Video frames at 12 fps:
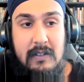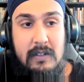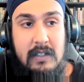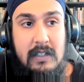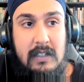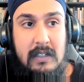
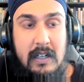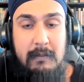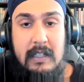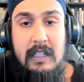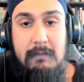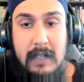
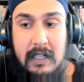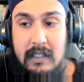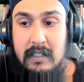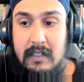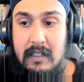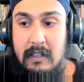Amandeep
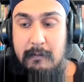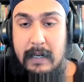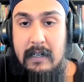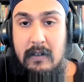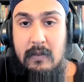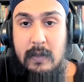Madra
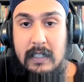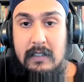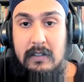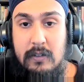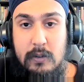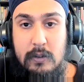about whether
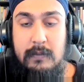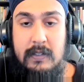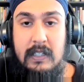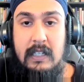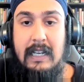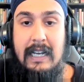Udham
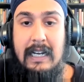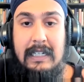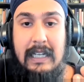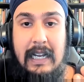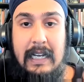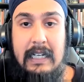Singh had
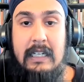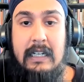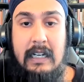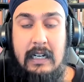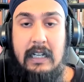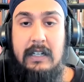any
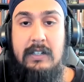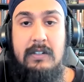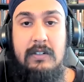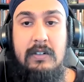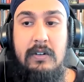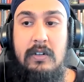connection
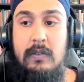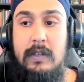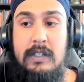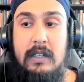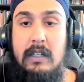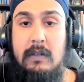to do with
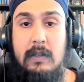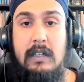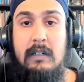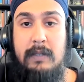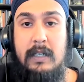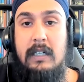
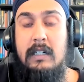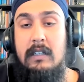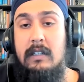Jallianwala Bagh.